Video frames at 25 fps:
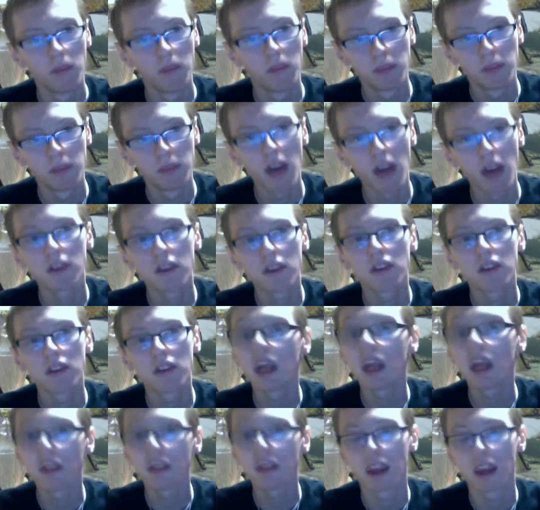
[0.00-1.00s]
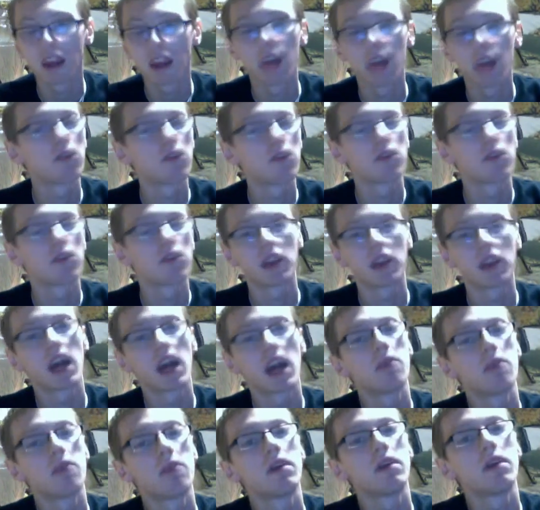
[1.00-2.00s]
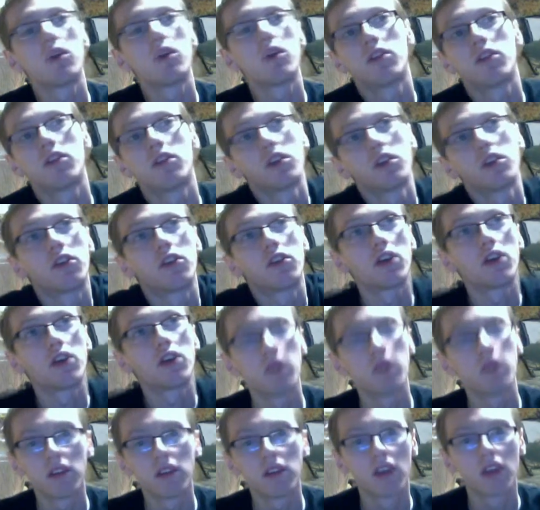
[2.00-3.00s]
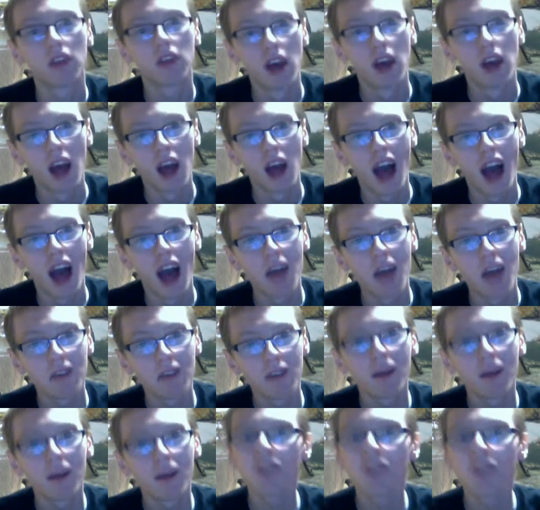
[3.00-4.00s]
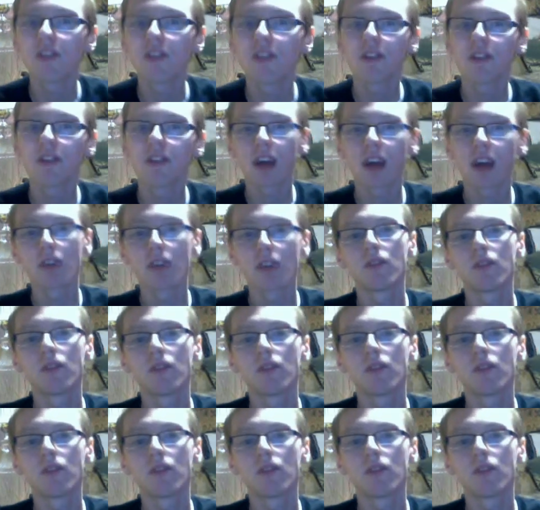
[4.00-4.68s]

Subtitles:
that one's another thing. Everyone's really gotta be more of an agreement. I mean, my original Coven,